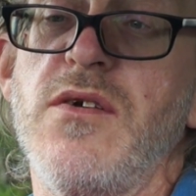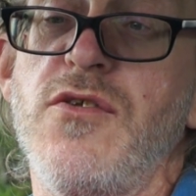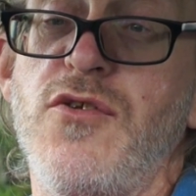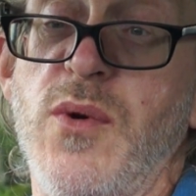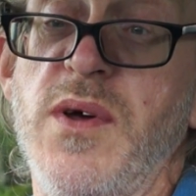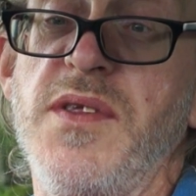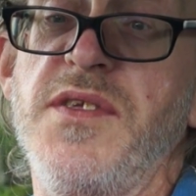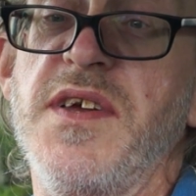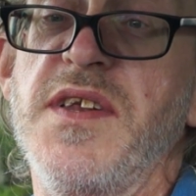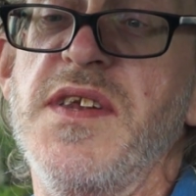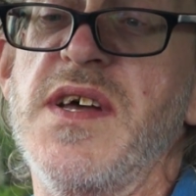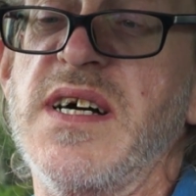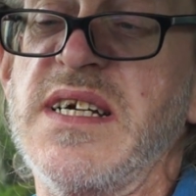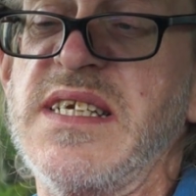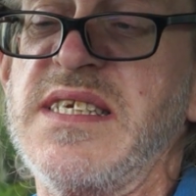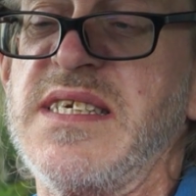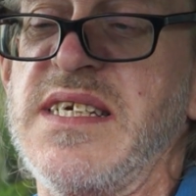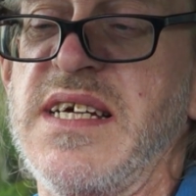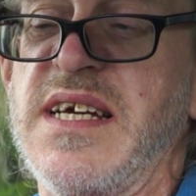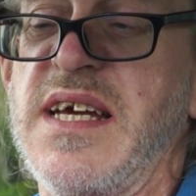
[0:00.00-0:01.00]

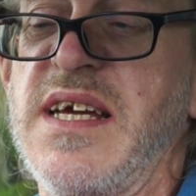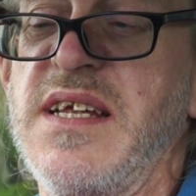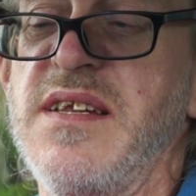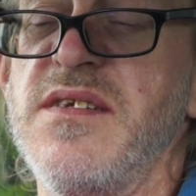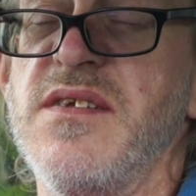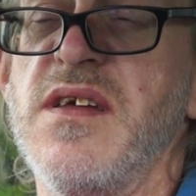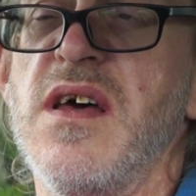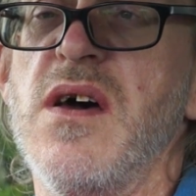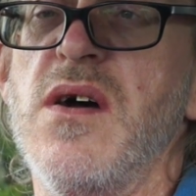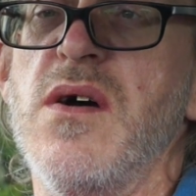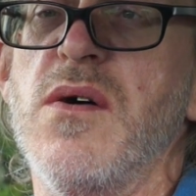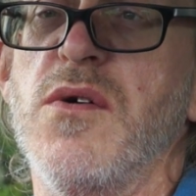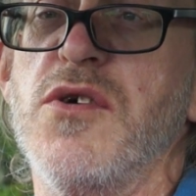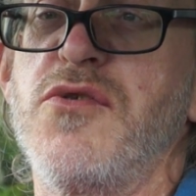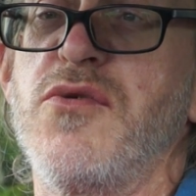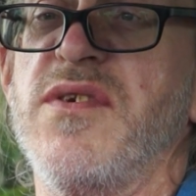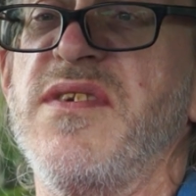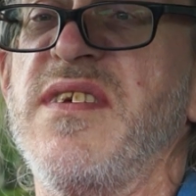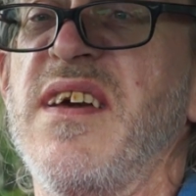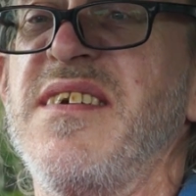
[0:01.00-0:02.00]
2019,
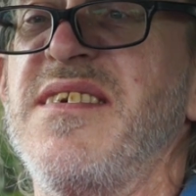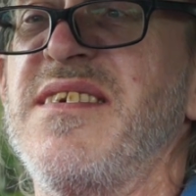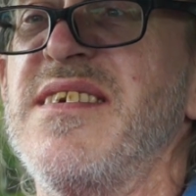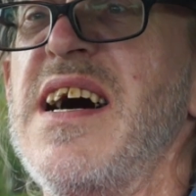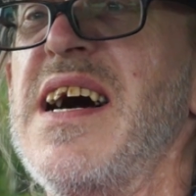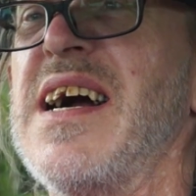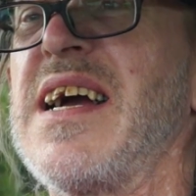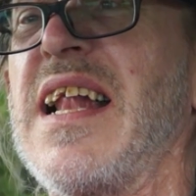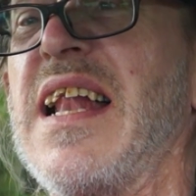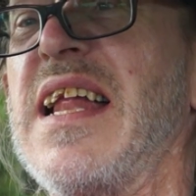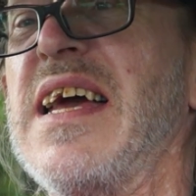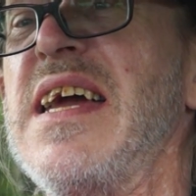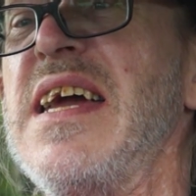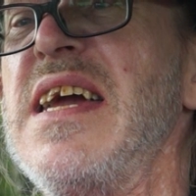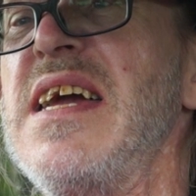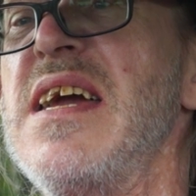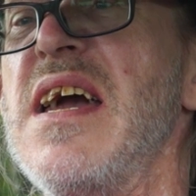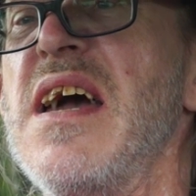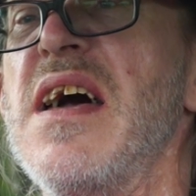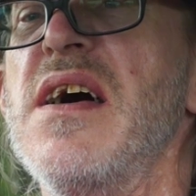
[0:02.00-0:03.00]
which was
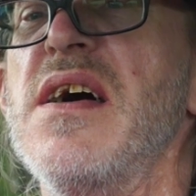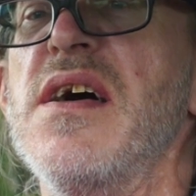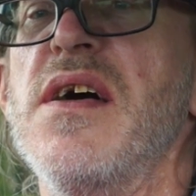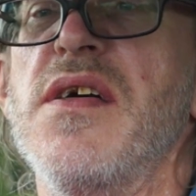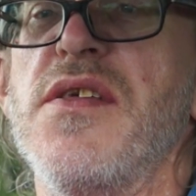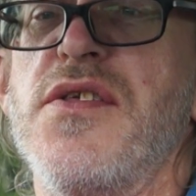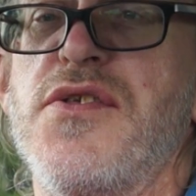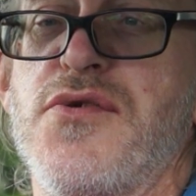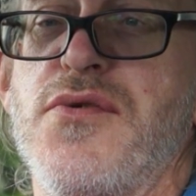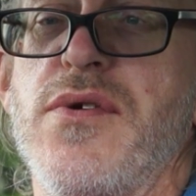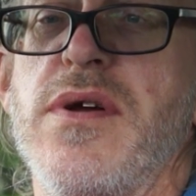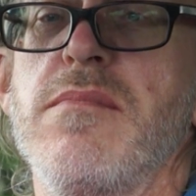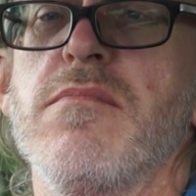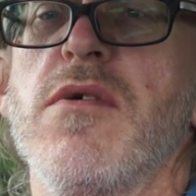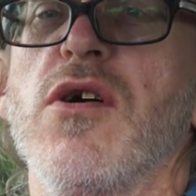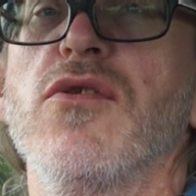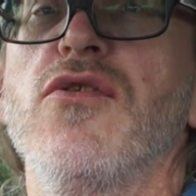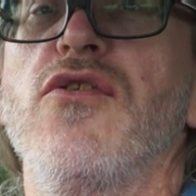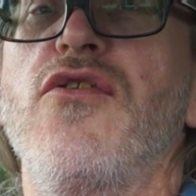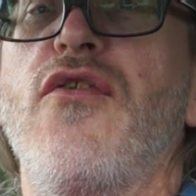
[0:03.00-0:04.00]
exactly 3
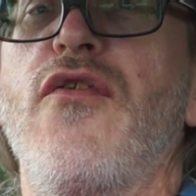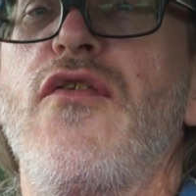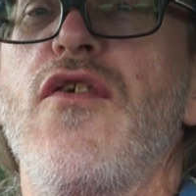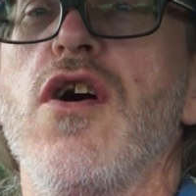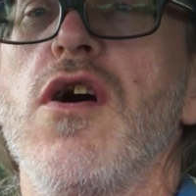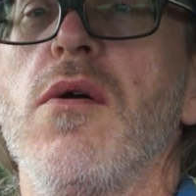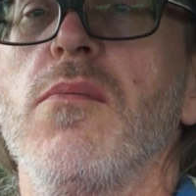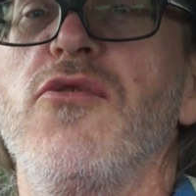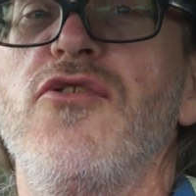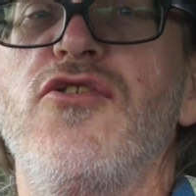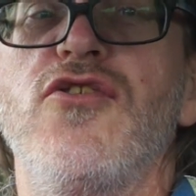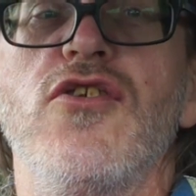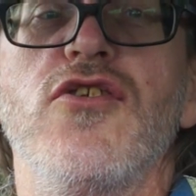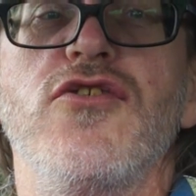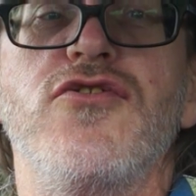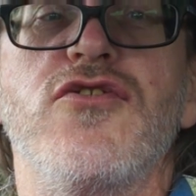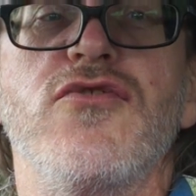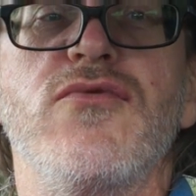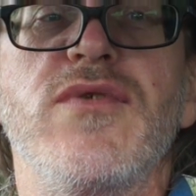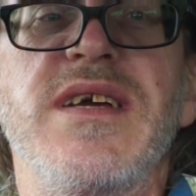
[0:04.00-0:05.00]
months from
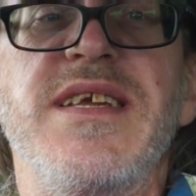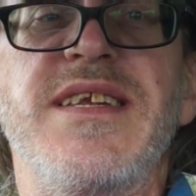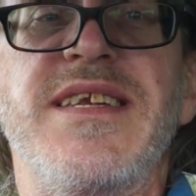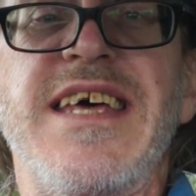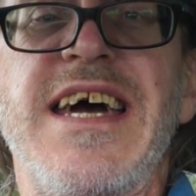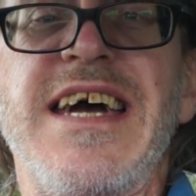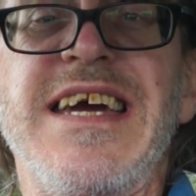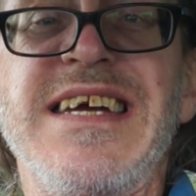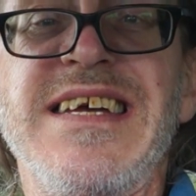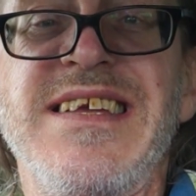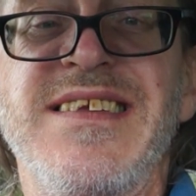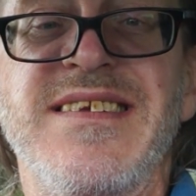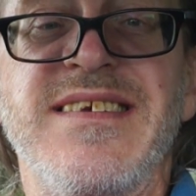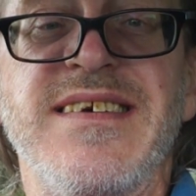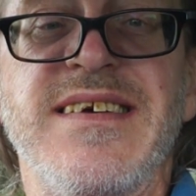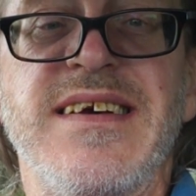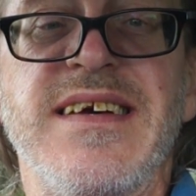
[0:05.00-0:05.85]
surgery date,